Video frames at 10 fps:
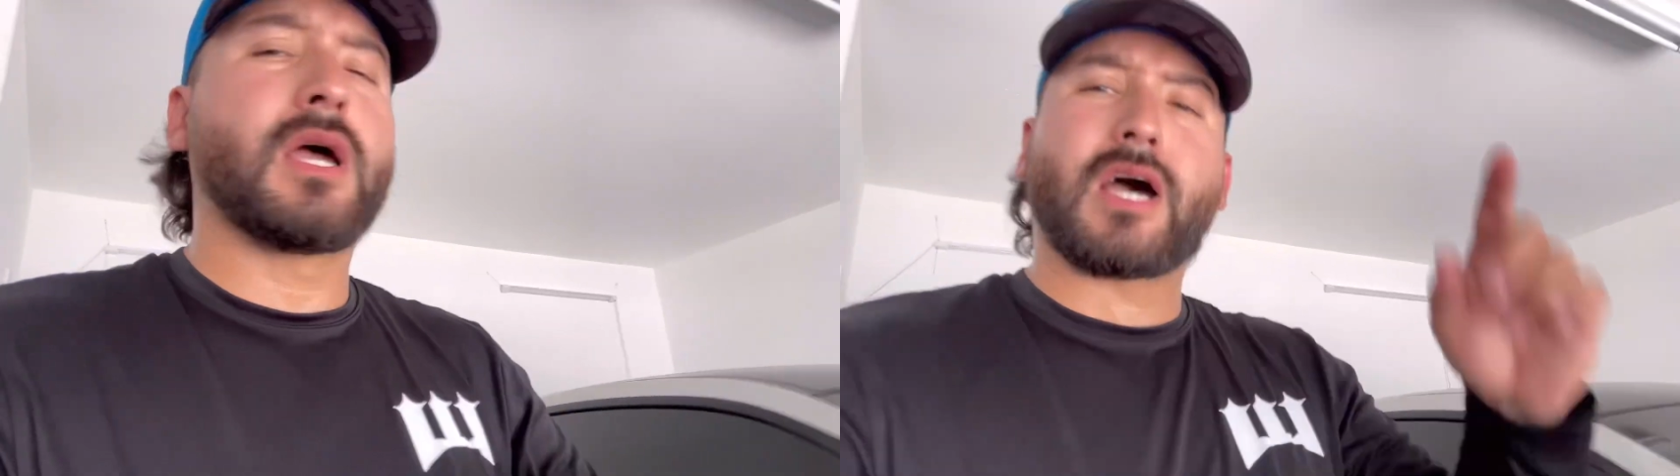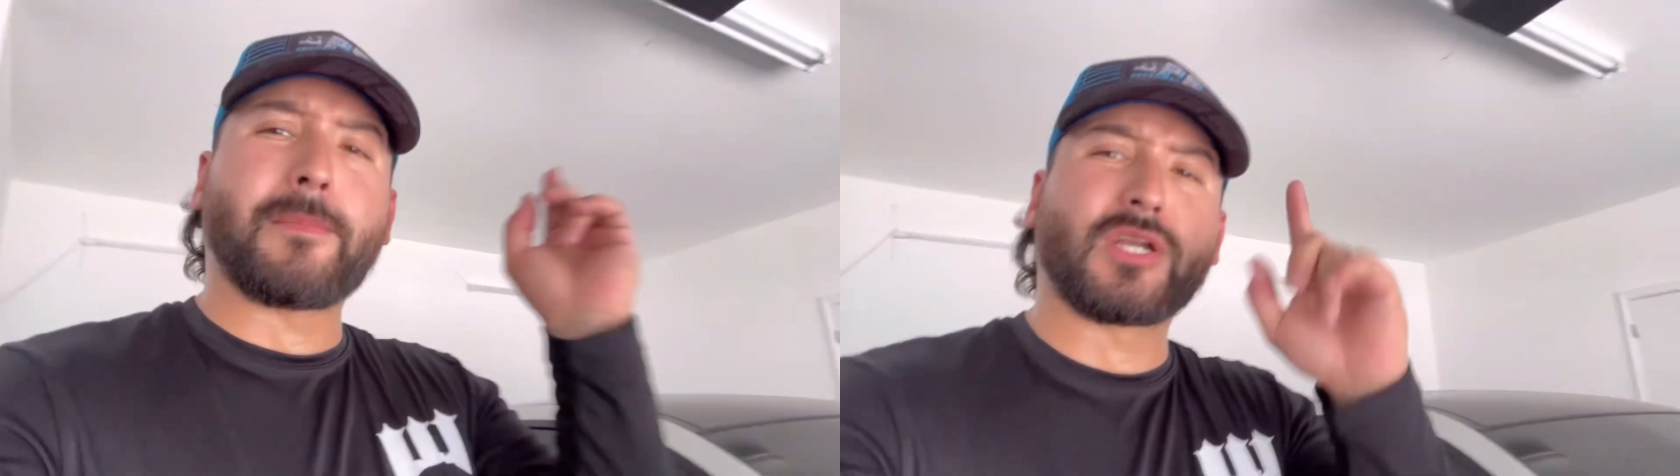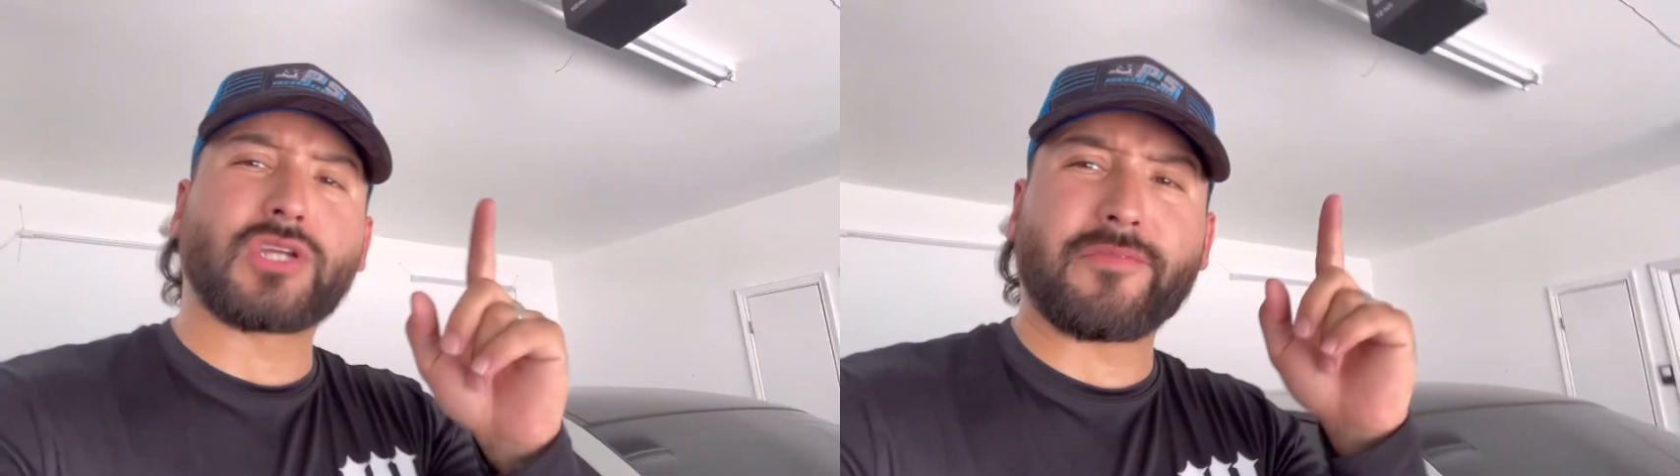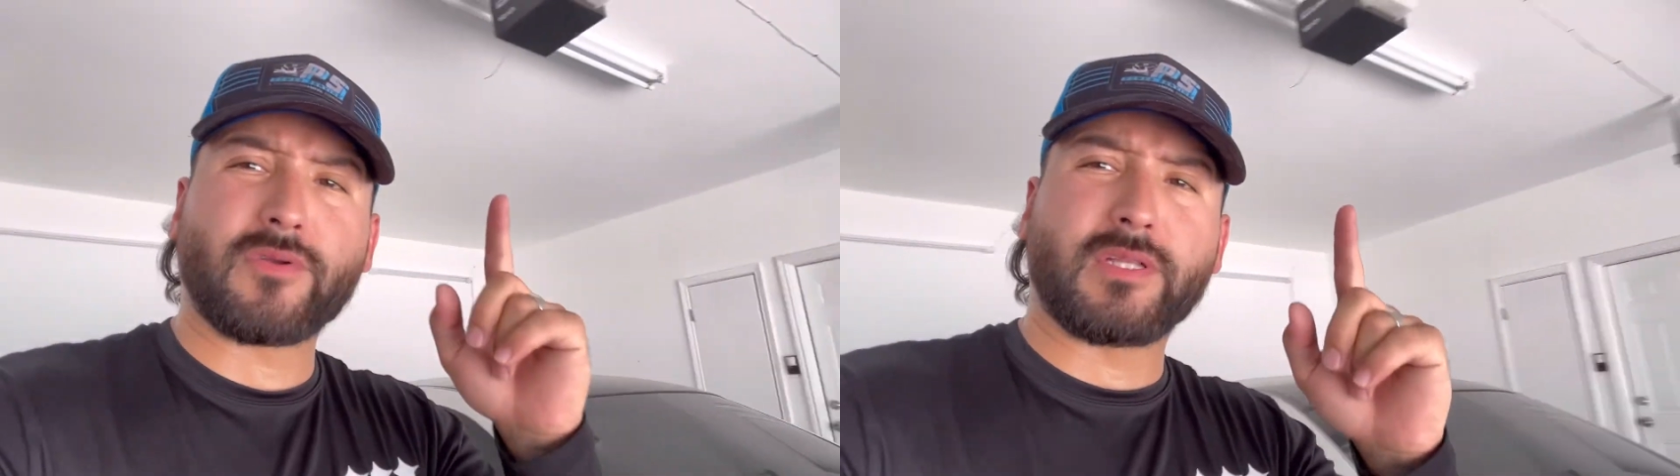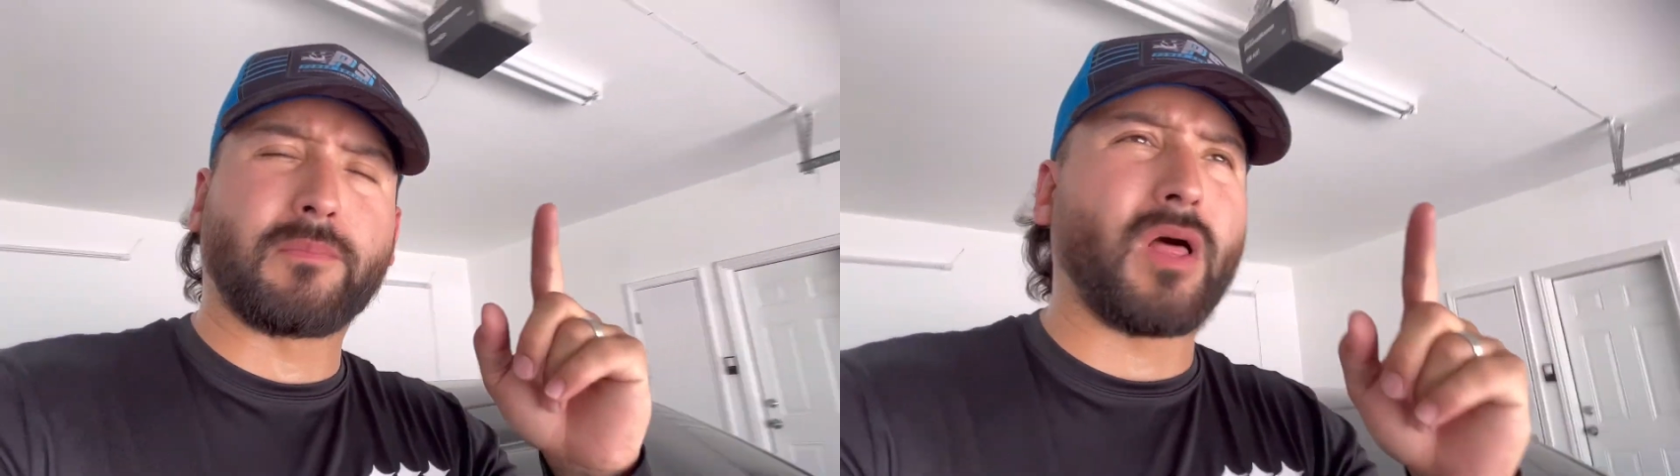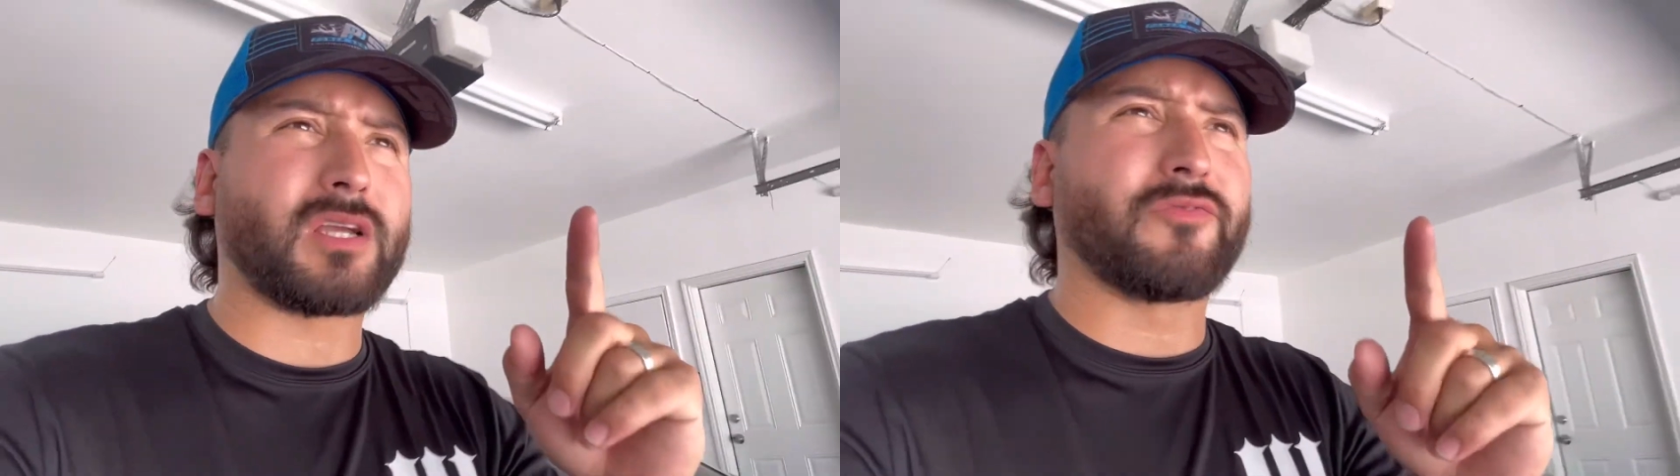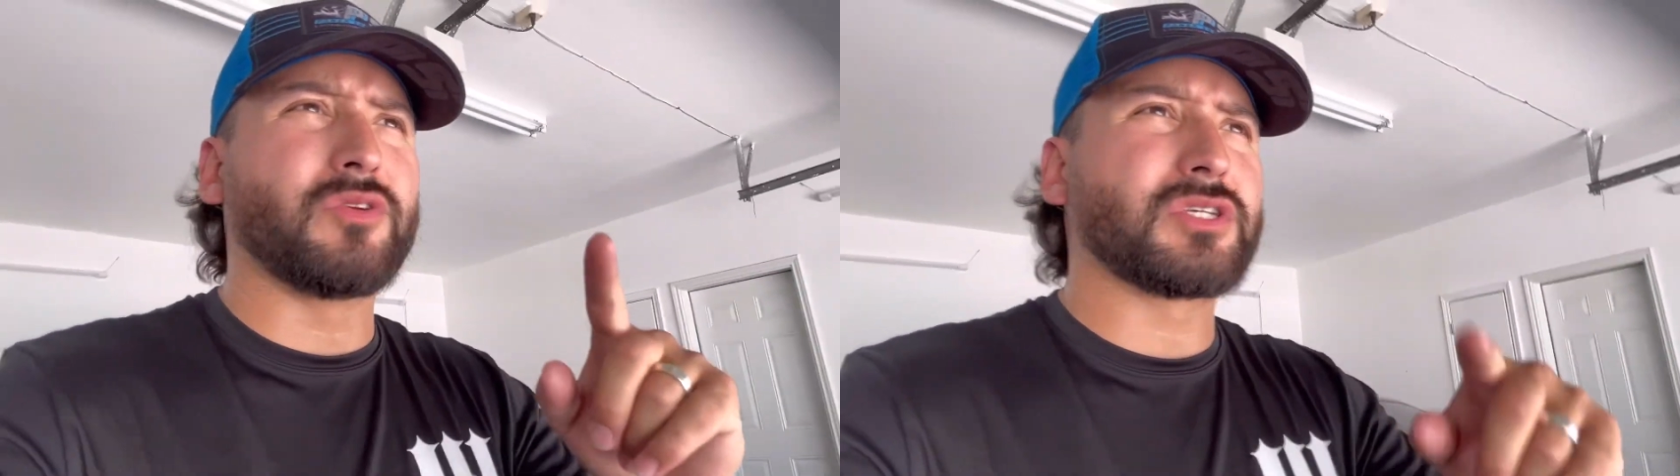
I'm gonna drive it around the block a few